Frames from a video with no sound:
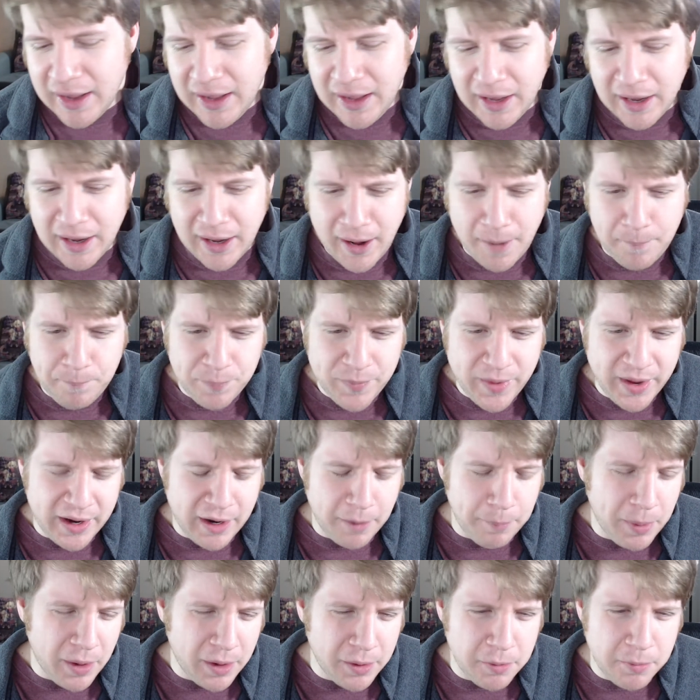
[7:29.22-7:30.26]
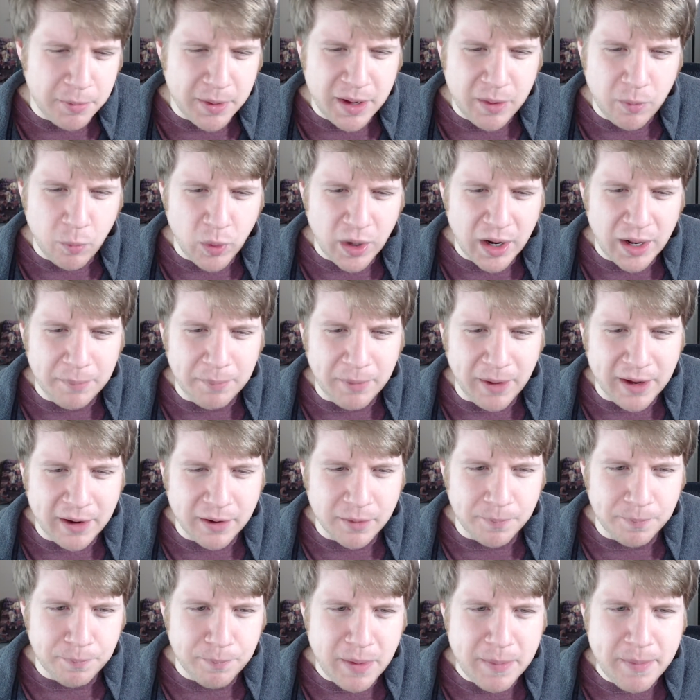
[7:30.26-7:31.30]
And I'll probably, when
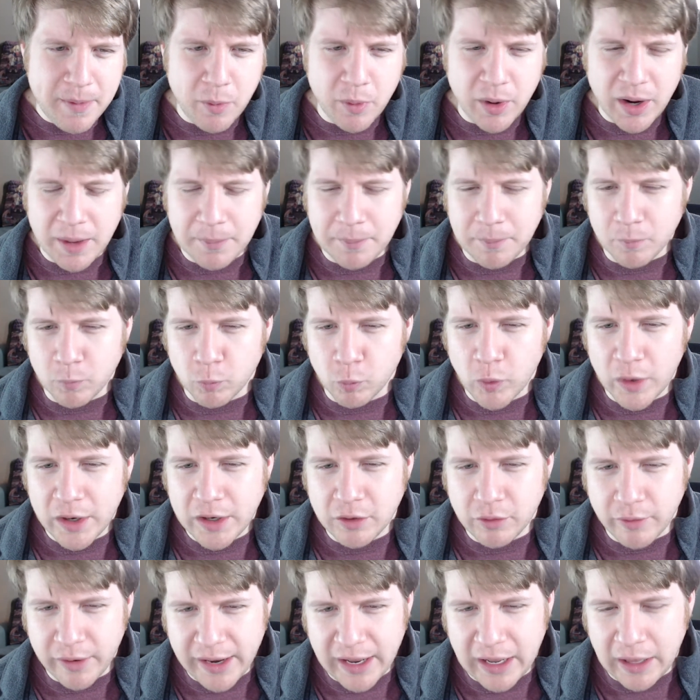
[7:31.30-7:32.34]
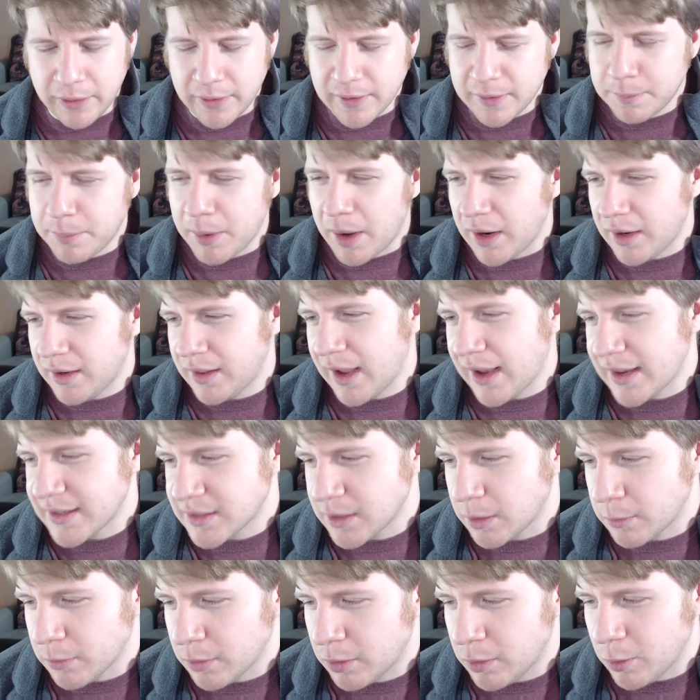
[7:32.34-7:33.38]
I'm rendering out this podcast,
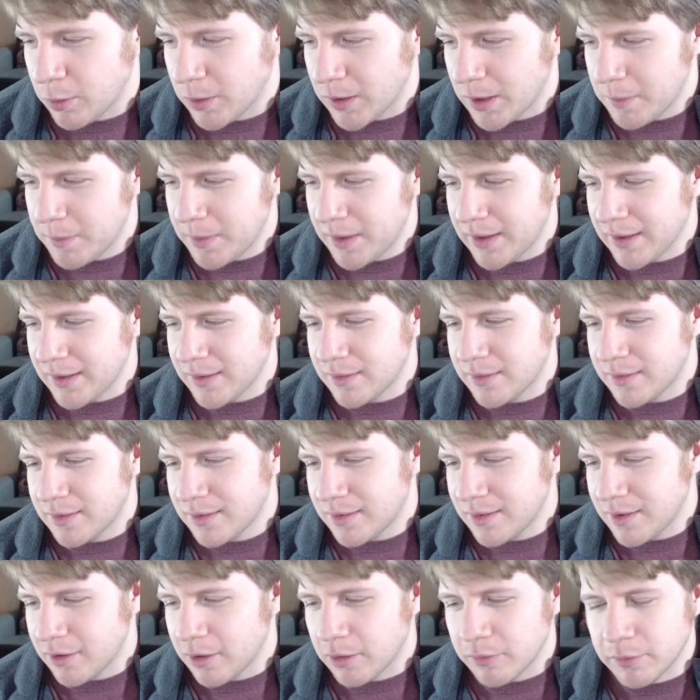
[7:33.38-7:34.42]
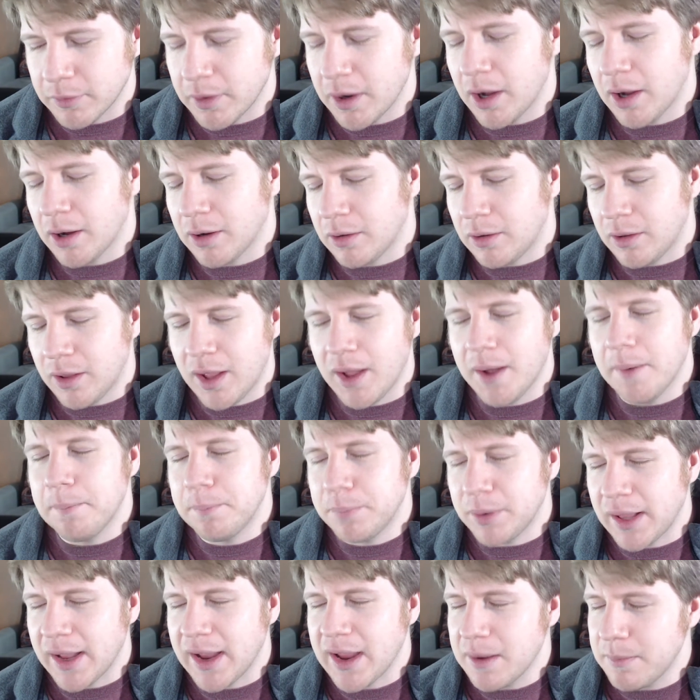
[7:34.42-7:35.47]
I'll record it I'll
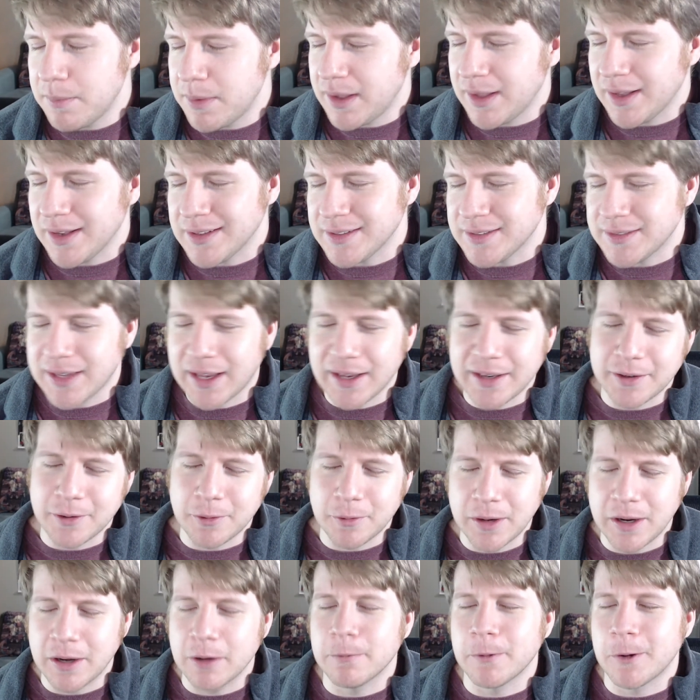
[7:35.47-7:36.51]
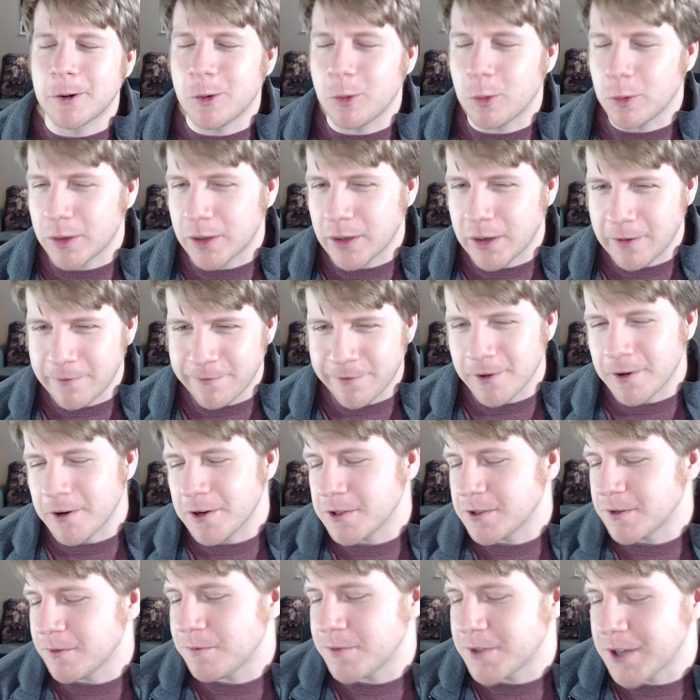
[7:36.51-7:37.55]
play it, because I don't need to record any footage
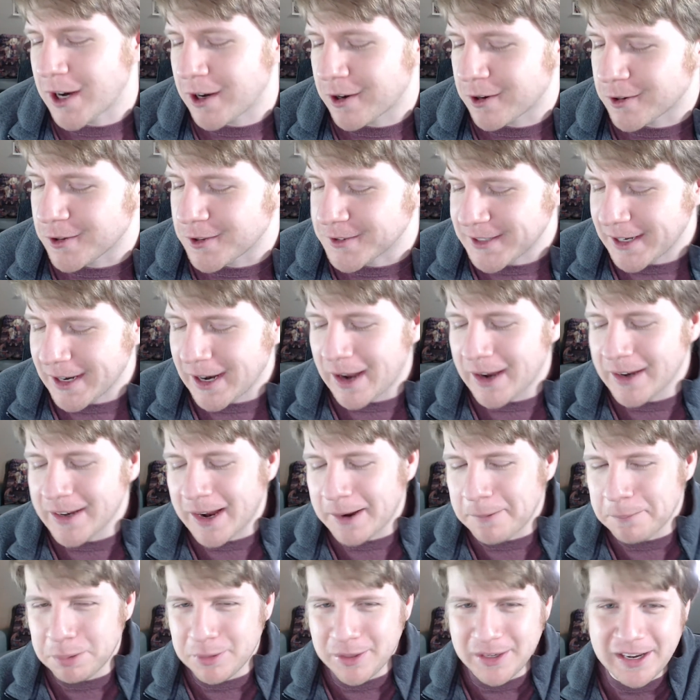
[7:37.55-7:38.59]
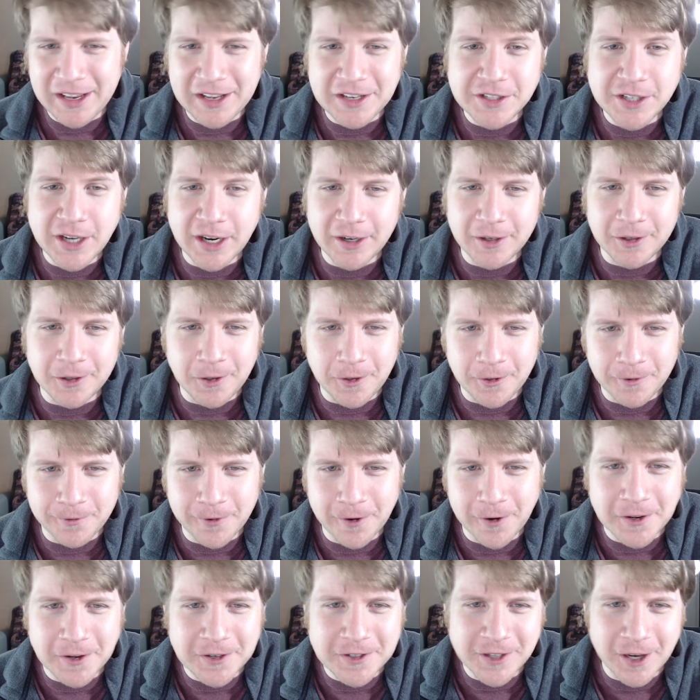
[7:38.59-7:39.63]
of Jet Girls. I got plenty of Jet Girls
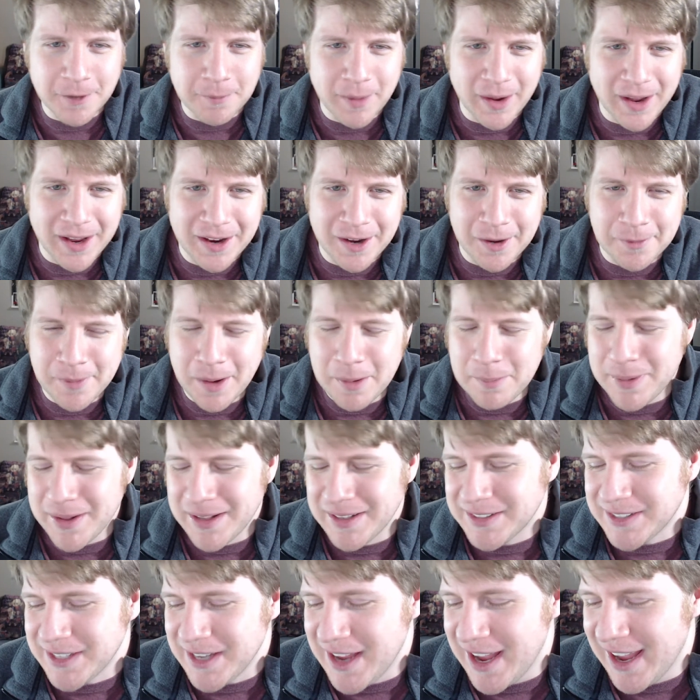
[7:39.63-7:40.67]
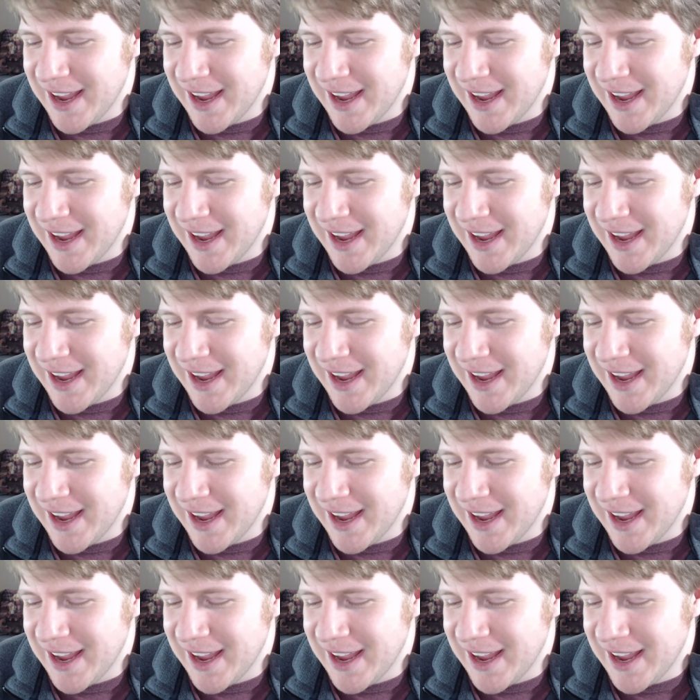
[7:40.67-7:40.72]
footage on my PC.